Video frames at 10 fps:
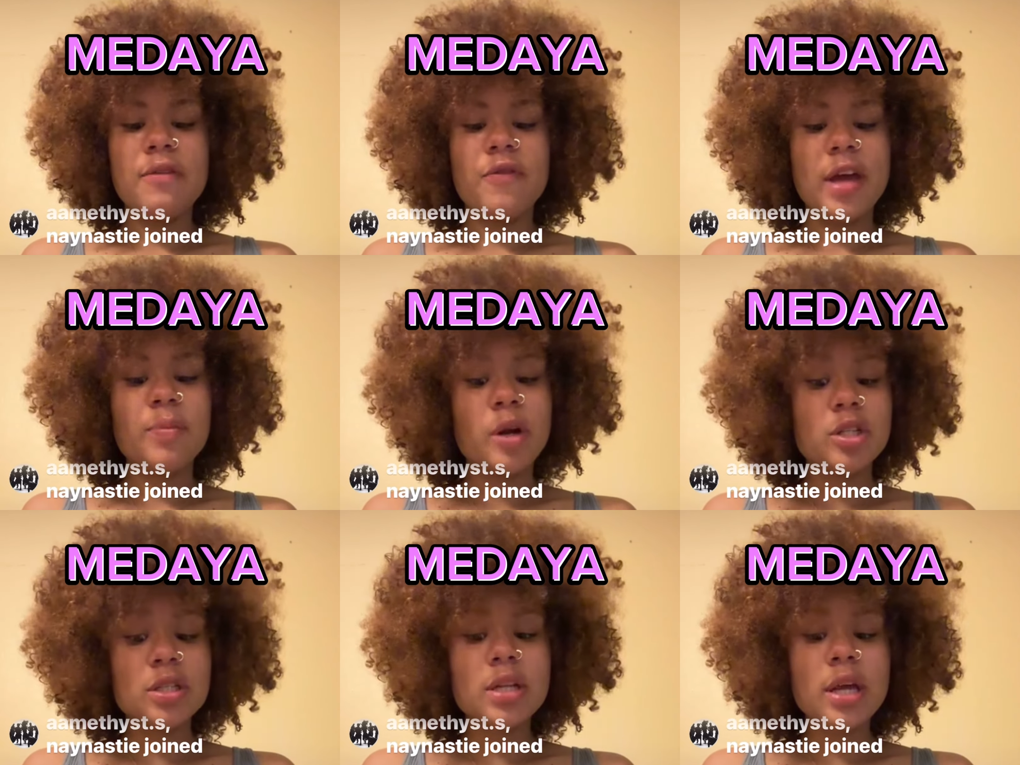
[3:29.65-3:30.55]
in fact,
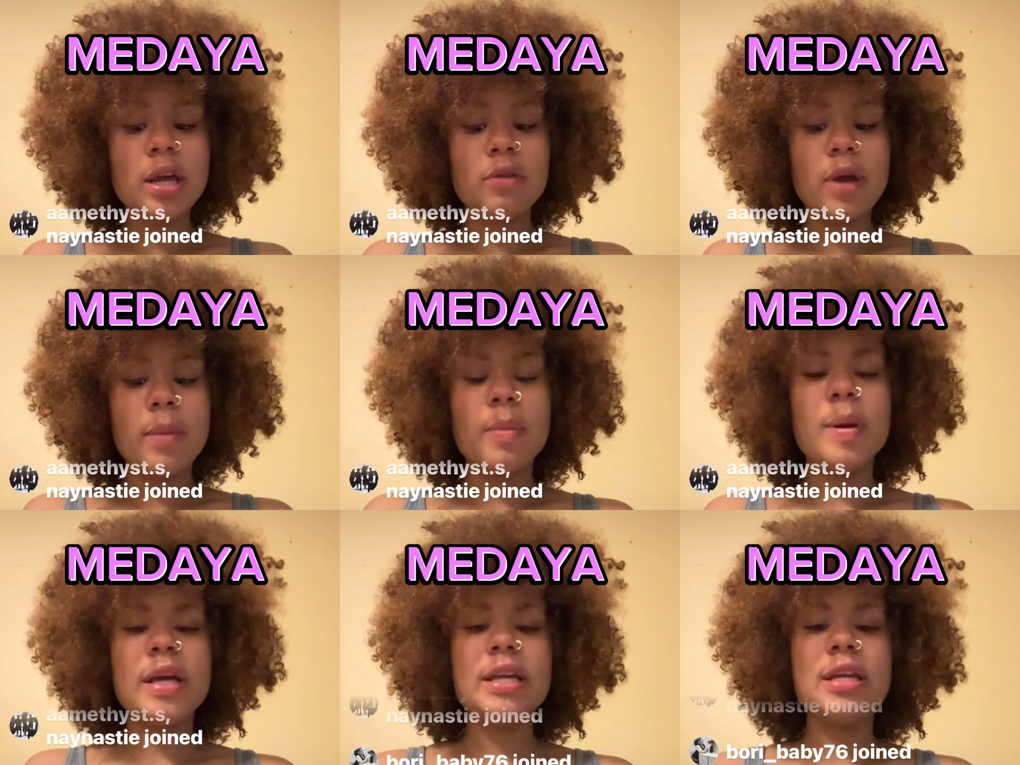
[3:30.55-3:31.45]
purchased the head wrap,
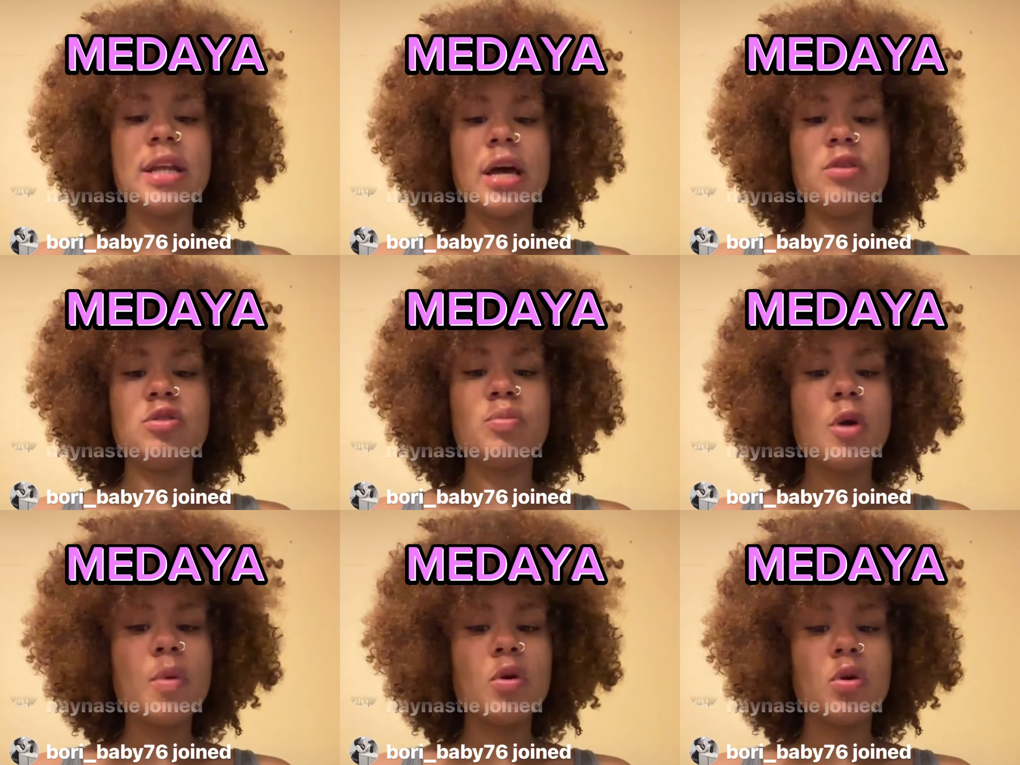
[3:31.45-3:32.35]
but he did not use the
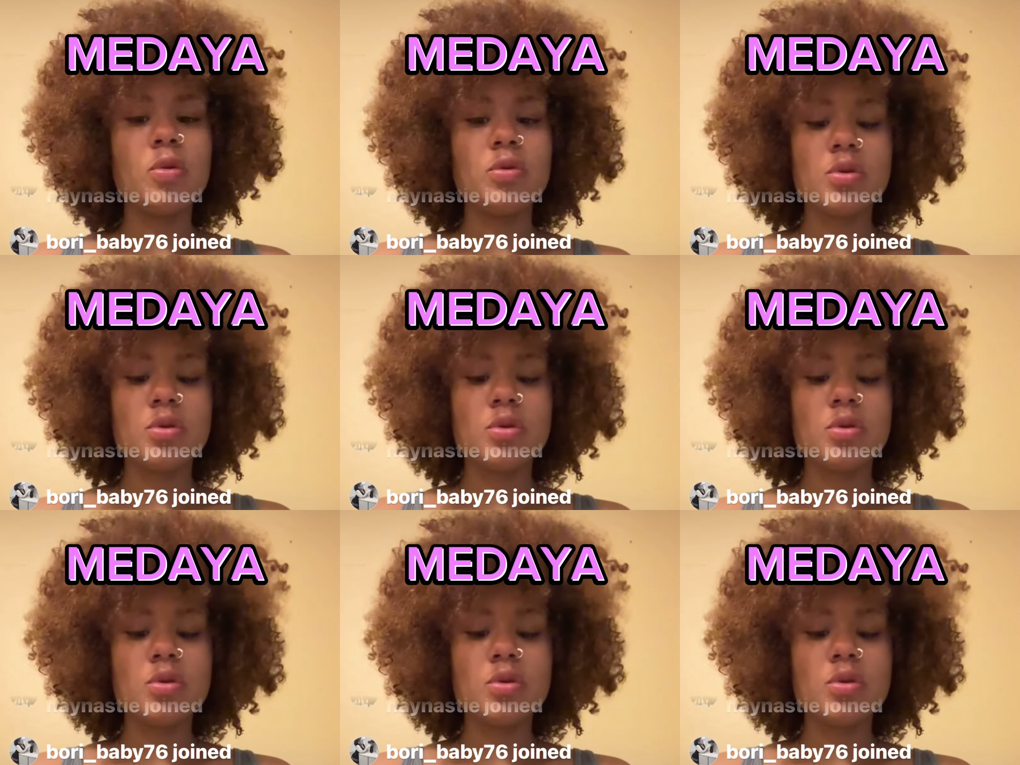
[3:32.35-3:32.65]
promo code.